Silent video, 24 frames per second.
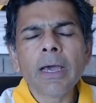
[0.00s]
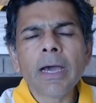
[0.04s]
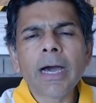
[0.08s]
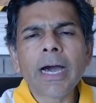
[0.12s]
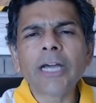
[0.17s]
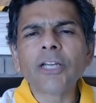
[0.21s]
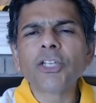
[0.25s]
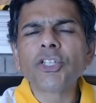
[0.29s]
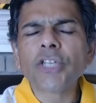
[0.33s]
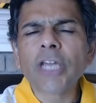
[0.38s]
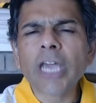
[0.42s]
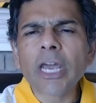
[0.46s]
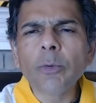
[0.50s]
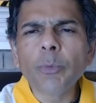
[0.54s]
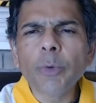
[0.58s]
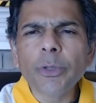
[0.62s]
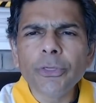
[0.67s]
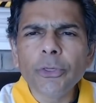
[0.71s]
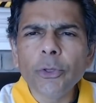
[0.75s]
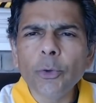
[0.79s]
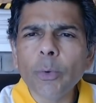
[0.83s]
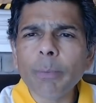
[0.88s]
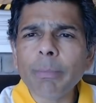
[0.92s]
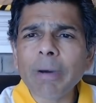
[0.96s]
I shared
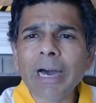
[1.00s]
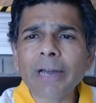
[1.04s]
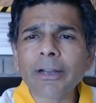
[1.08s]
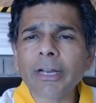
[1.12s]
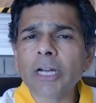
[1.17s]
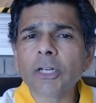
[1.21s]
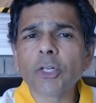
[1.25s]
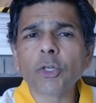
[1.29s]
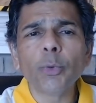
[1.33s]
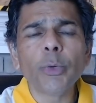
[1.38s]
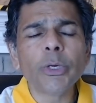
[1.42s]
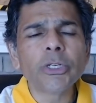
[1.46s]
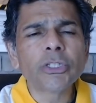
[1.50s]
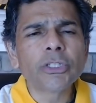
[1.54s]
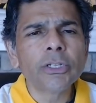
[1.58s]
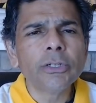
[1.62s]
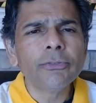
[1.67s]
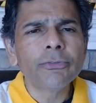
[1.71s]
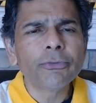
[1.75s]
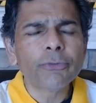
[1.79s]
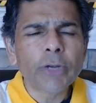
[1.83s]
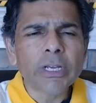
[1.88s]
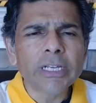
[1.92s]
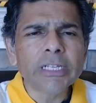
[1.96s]
with you about our
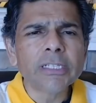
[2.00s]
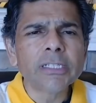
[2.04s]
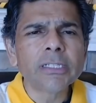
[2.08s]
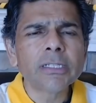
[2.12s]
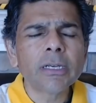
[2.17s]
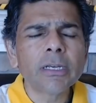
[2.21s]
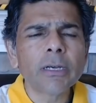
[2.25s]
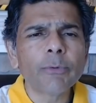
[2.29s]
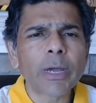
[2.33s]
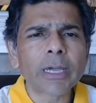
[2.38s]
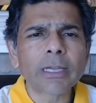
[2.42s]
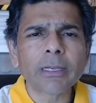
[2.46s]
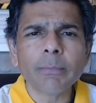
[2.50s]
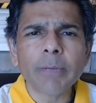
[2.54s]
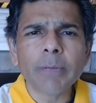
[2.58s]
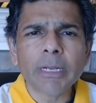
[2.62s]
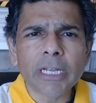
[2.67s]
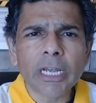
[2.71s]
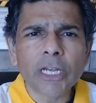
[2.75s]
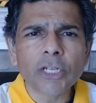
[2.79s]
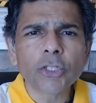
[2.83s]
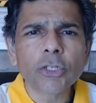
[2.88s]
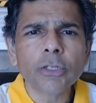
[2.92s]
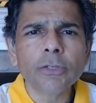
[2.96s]
tuition freeze
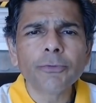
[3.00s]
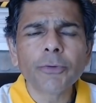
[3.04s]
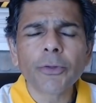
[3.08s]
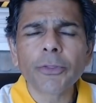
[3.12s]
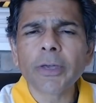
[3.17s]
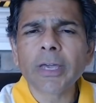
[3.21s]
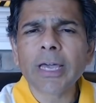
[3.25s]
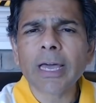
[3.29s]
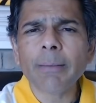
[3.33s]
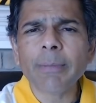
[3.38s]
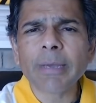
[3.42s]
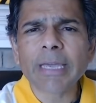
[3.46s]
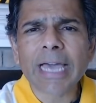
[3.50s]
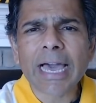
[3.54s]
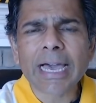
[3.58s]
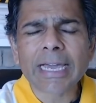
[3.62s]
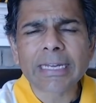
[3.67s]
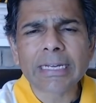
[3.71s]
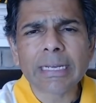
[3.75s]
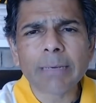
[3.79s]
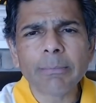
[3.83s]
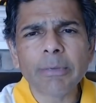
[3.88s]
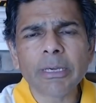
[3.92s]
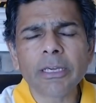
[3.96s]
recommendation for the coming
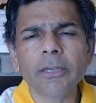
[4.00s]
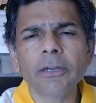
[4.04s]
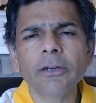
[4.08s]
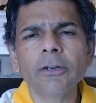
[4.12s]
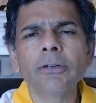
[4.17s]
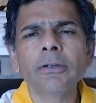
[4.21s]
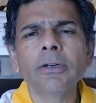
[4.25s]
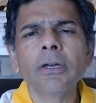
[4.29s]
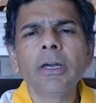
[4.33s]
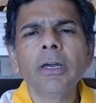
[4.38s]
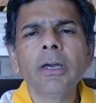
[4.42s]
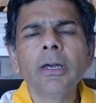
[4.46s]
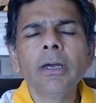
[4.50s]
academic year,